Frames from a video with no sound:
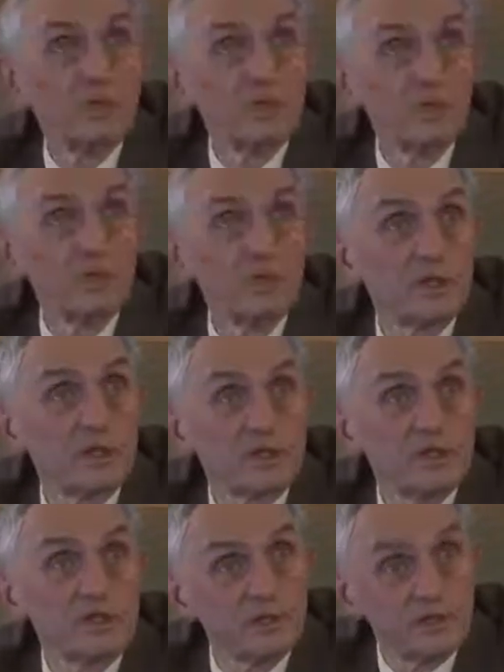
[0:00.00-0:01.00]
with
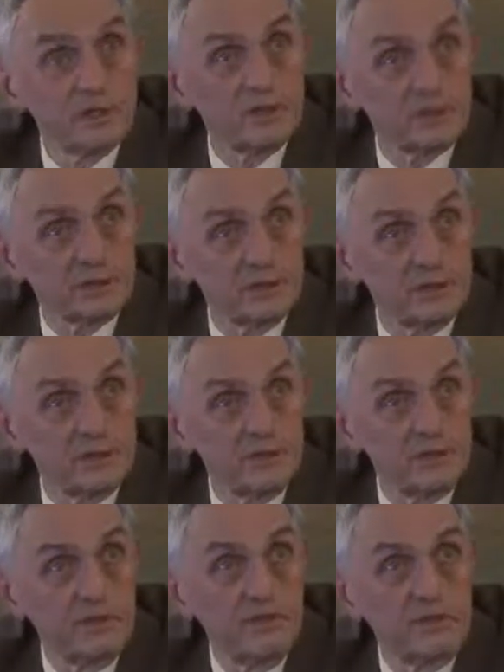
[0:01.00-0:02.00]
the
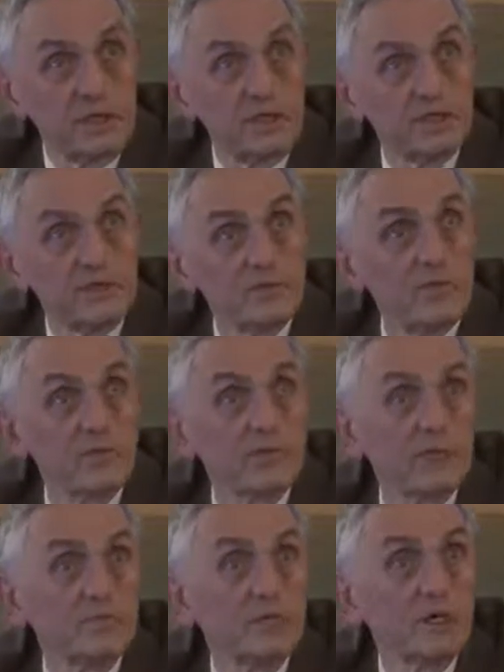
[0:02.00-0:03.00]
Eurozone, and you
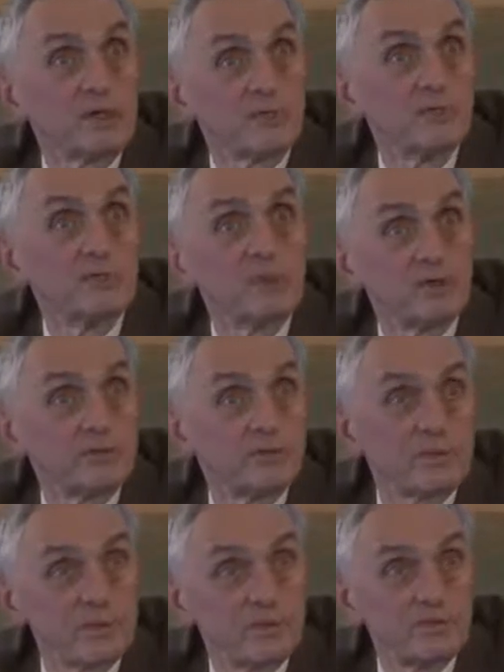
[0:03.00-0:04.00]
end up with more
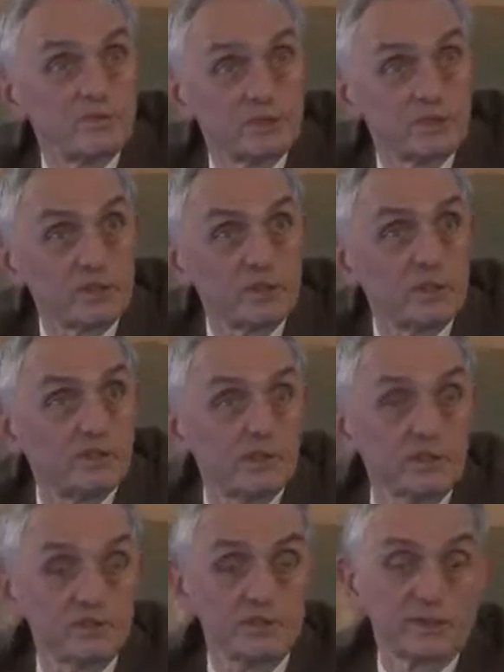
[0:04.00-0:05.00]
variable
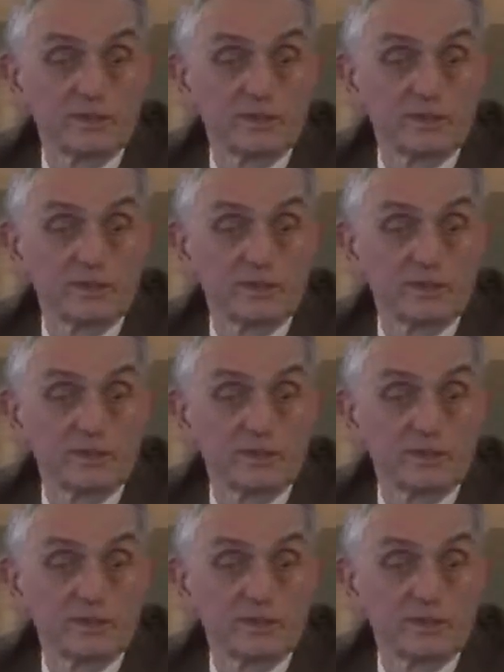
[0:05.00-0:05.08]
geometry.